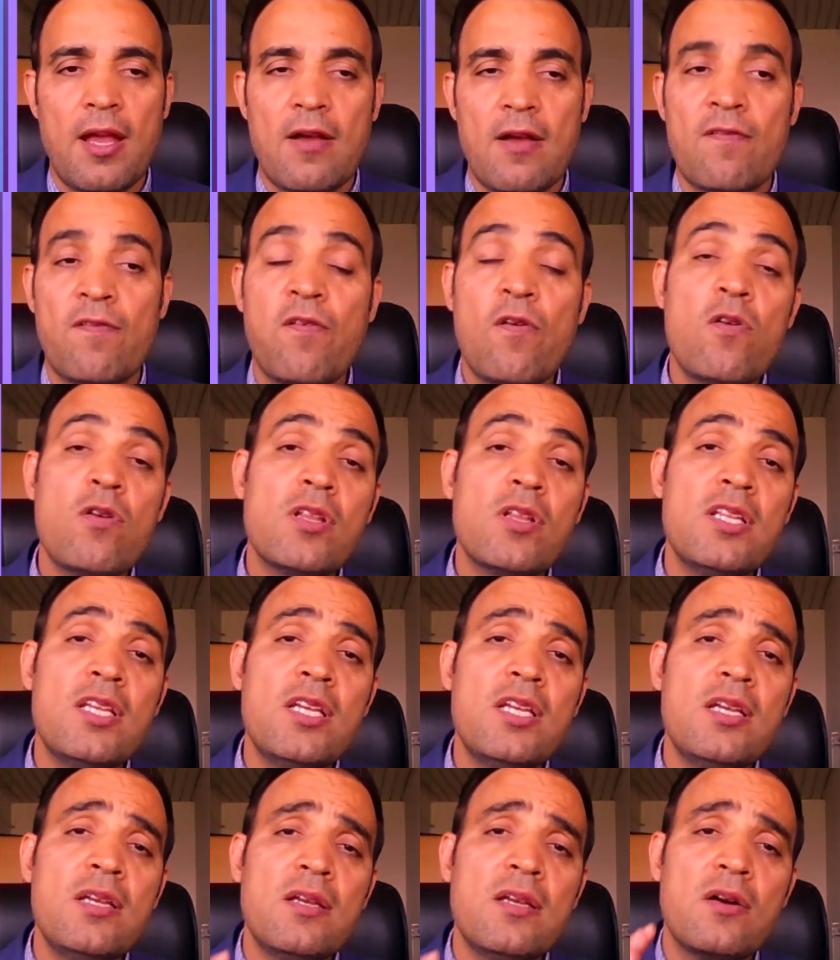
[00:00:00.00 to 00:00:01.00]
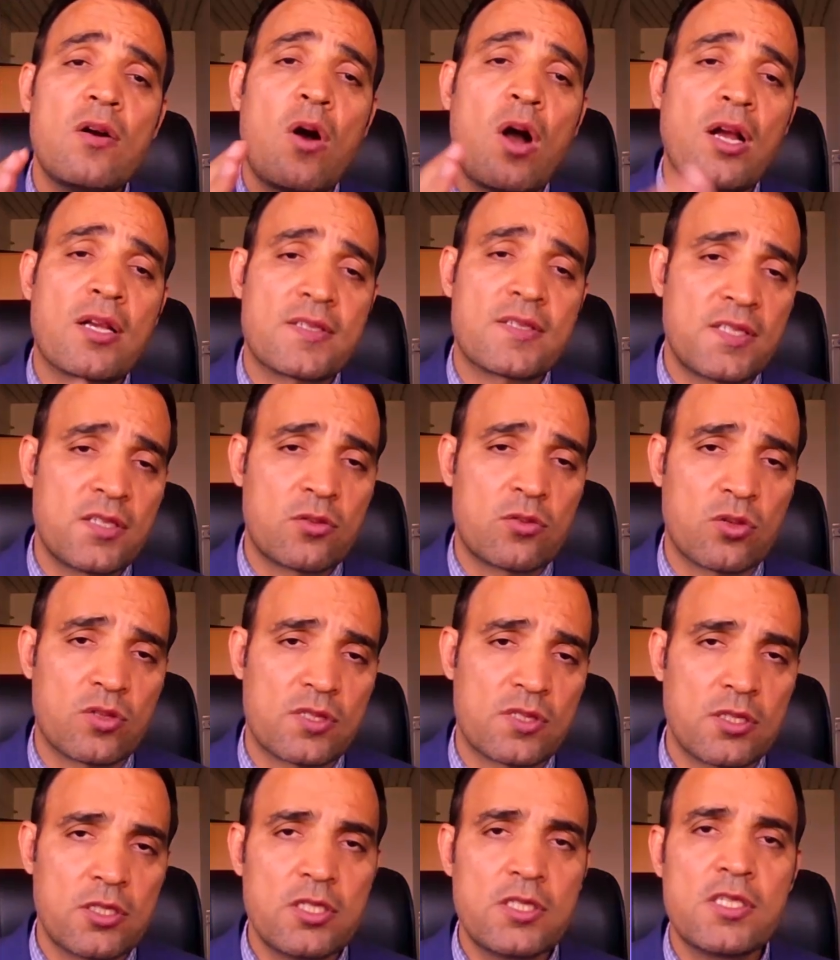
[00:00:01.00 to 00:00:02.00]
For the
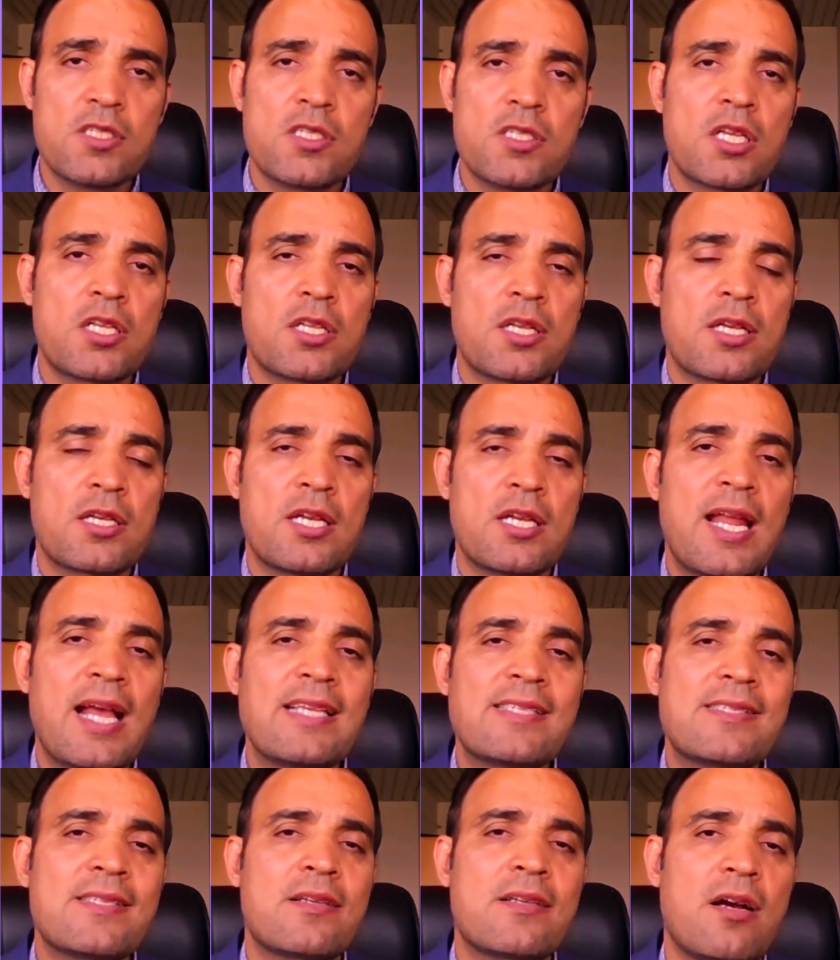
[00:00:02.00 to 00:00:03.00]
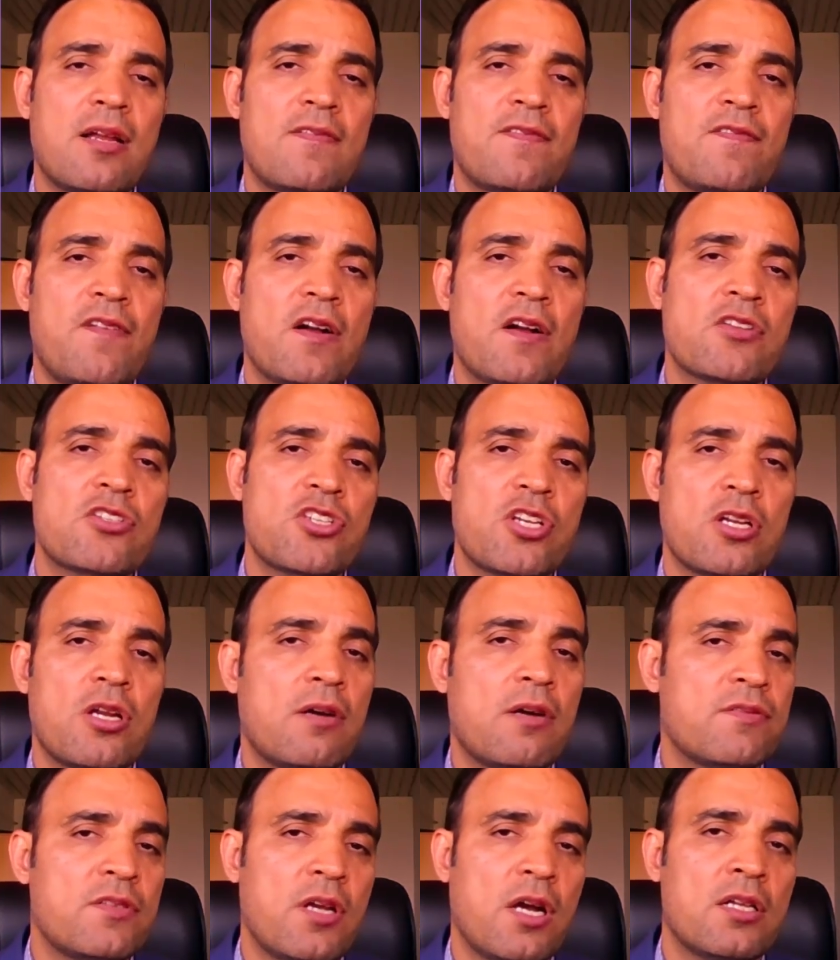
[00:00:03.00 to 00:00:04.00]
oxytocin, this is the classical function
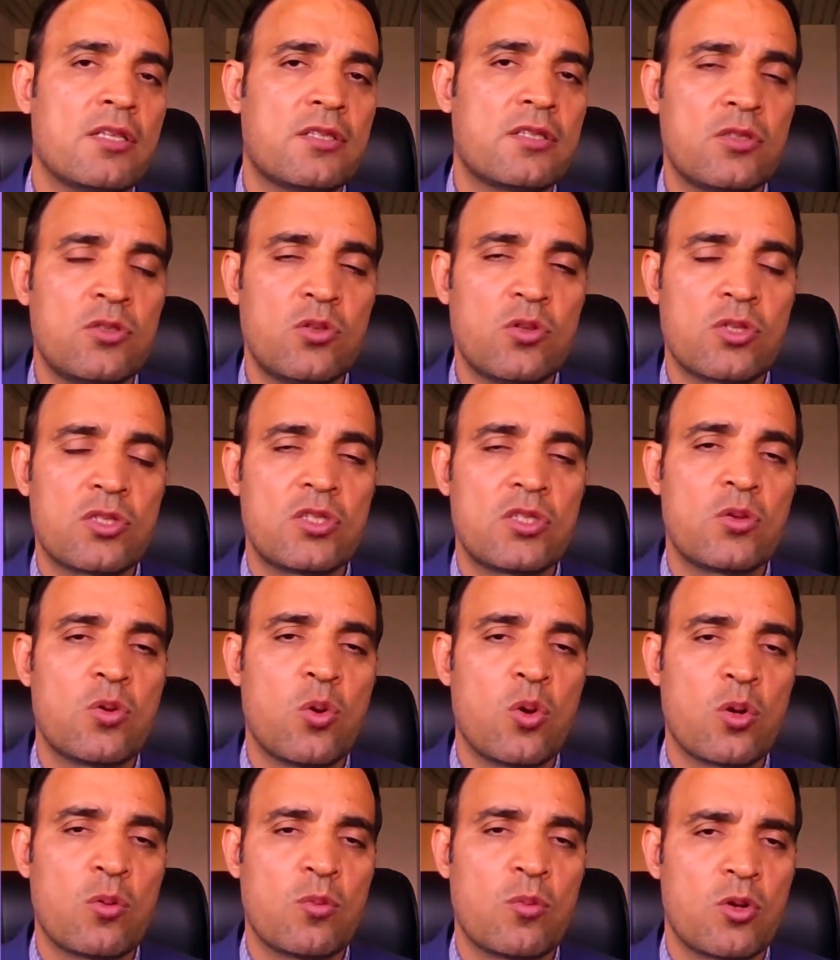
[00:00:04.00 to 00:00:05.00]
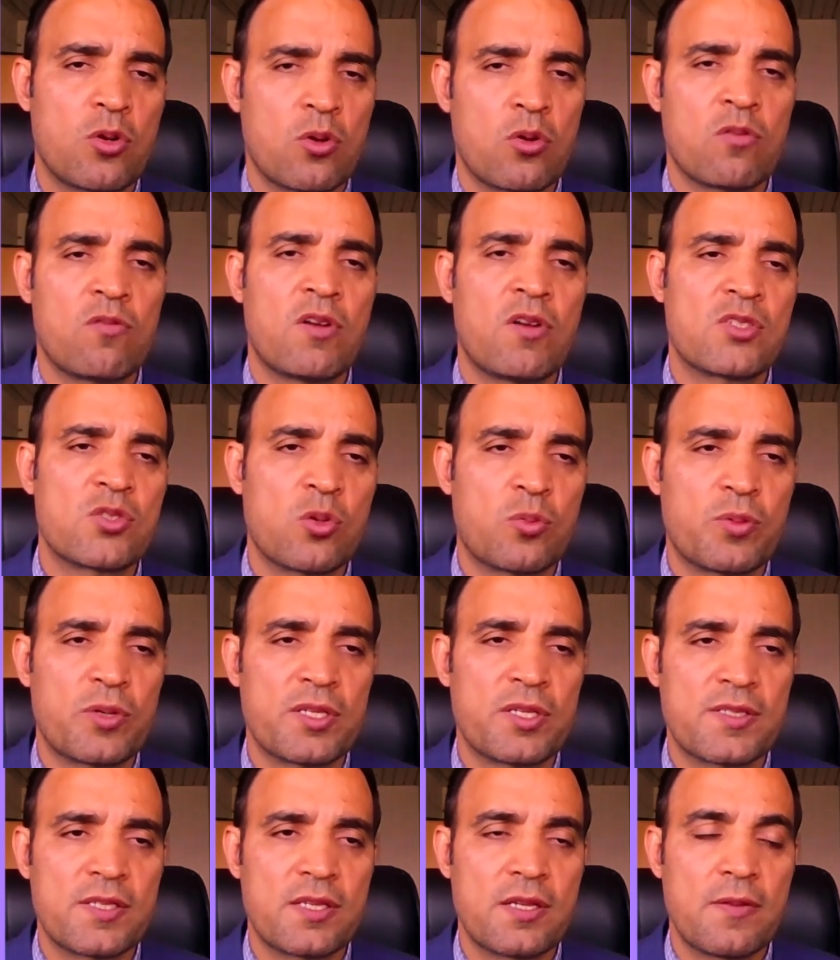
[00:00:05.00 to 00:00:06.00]
of the antidiuretic hormone or
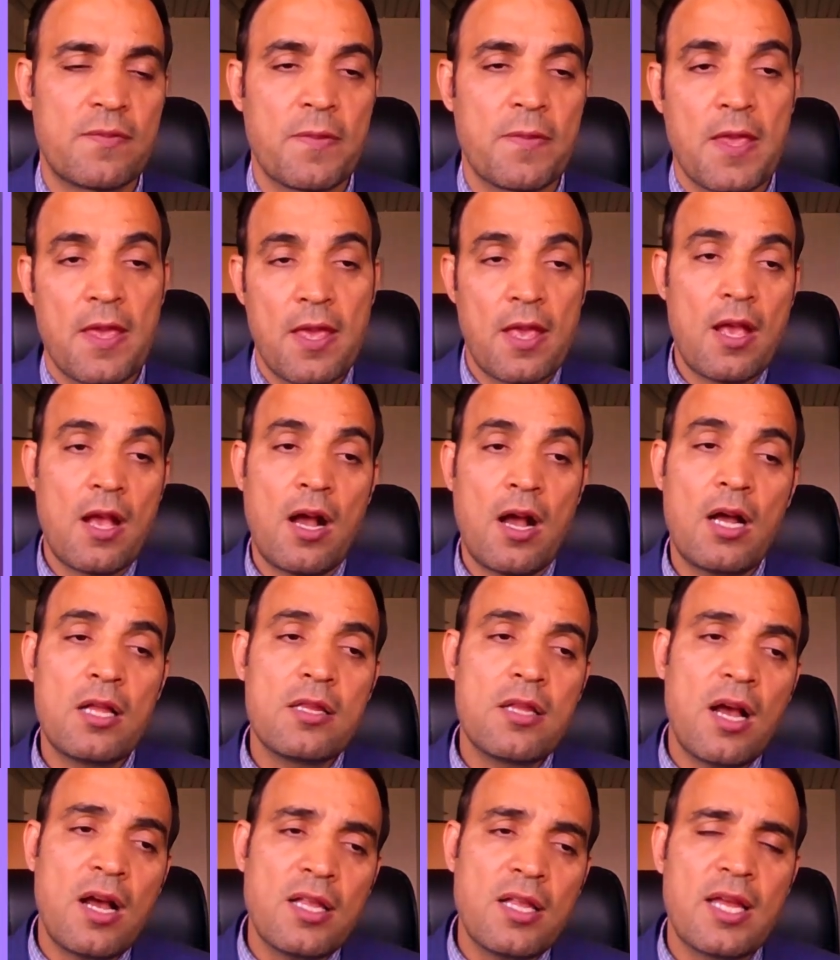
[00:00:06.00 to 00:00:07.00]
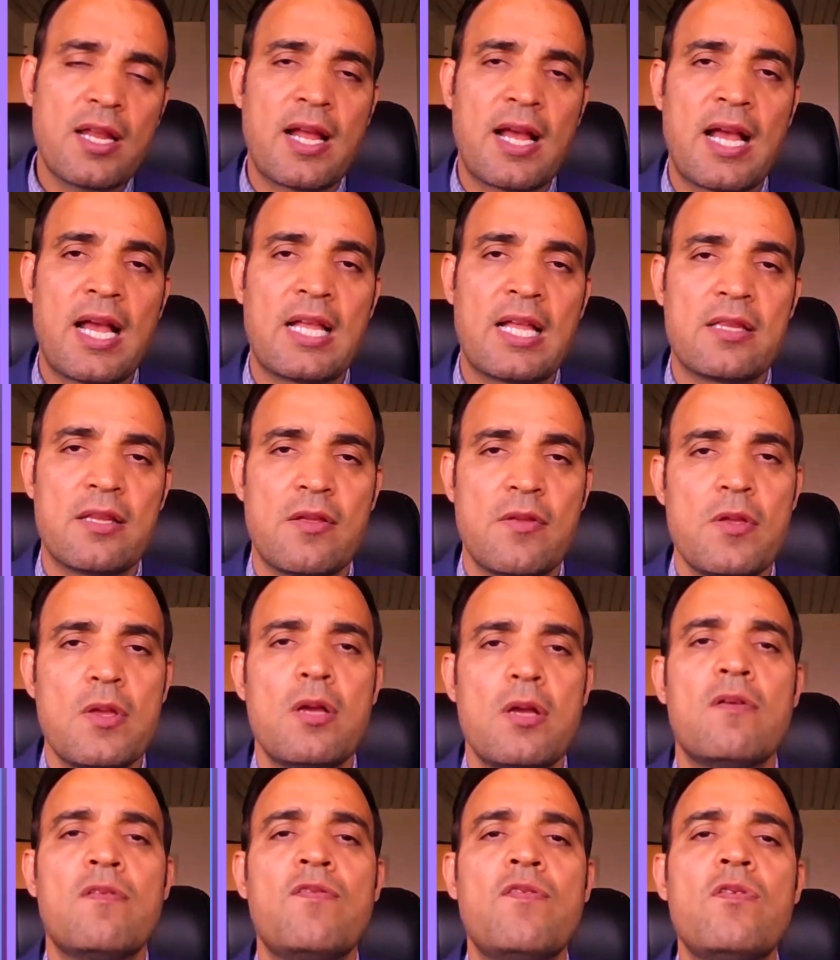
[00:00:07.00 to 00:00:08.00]
vasopressin. On the other hand,
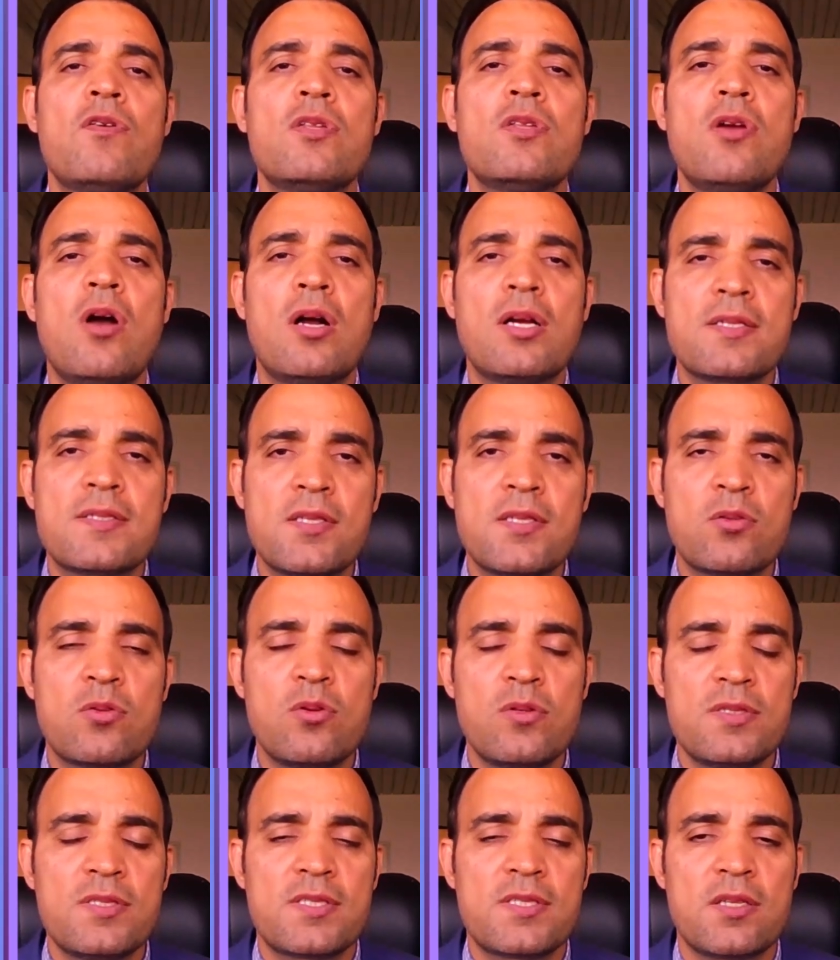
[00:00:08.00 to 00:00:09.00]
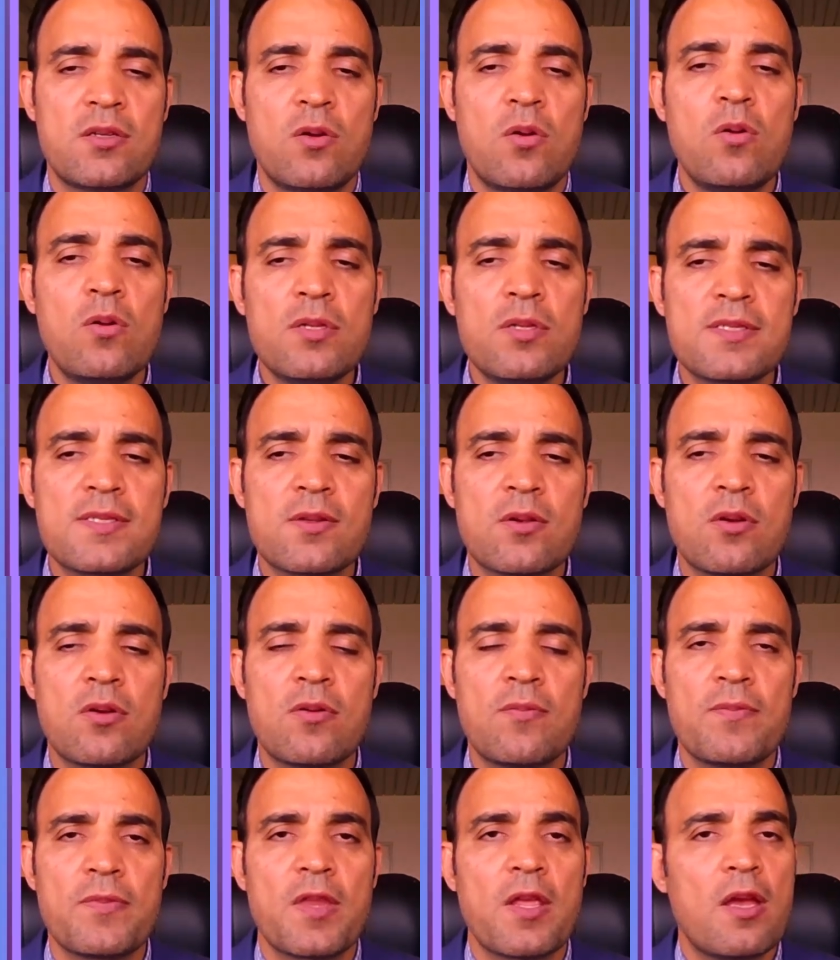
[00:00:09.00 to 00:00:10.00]
for the oxytocin
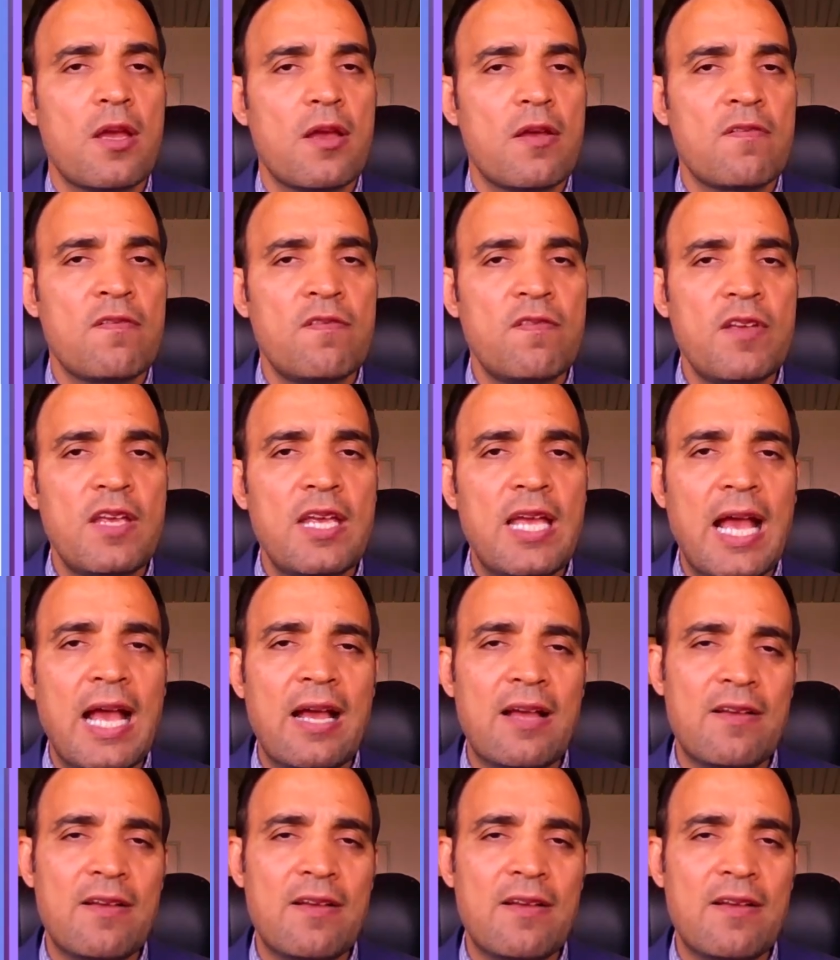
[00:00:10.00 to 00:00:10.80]
also, the